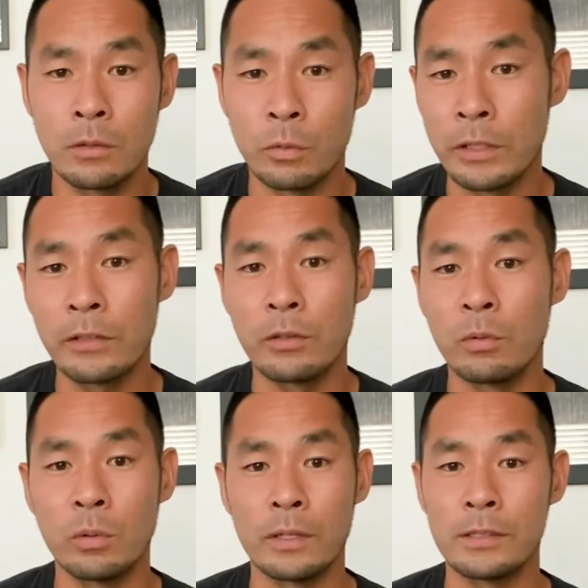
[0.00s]
We are the
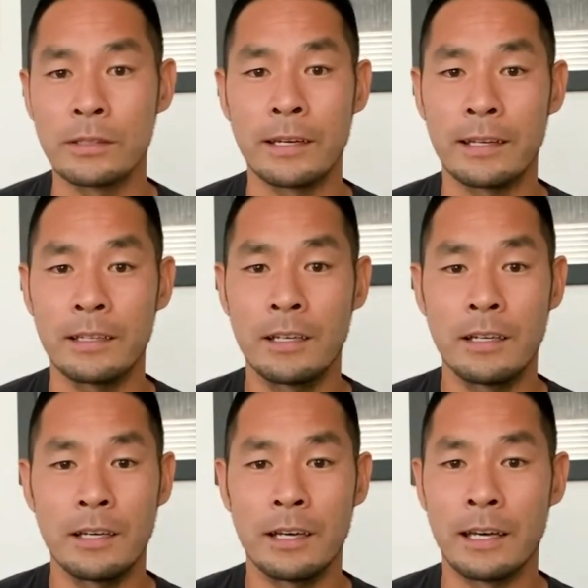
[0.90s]
ones that
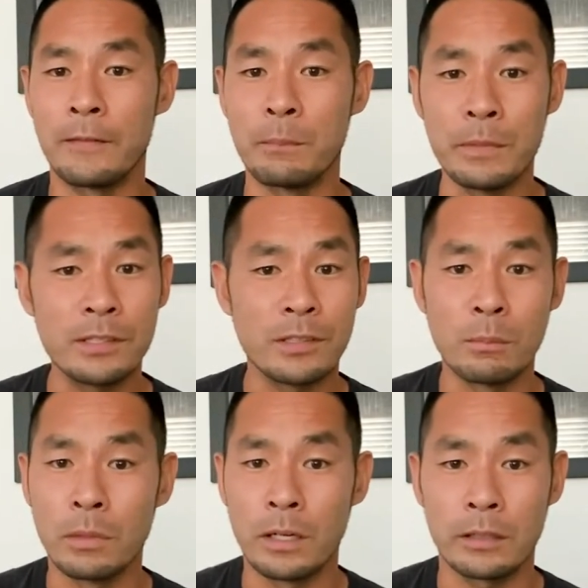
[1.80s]
have missed the
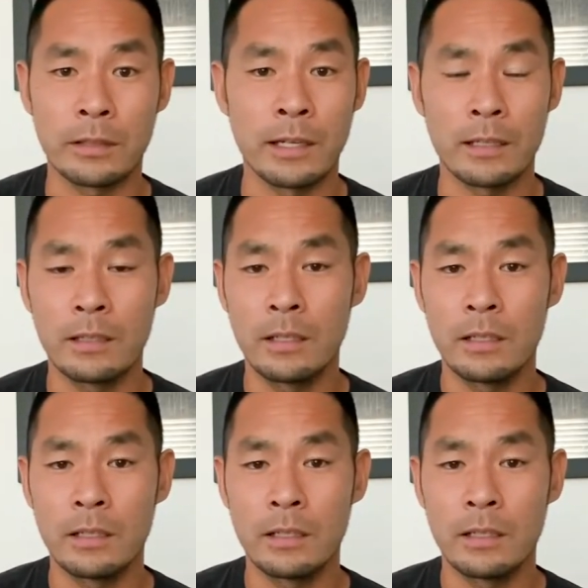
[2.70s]
mark, that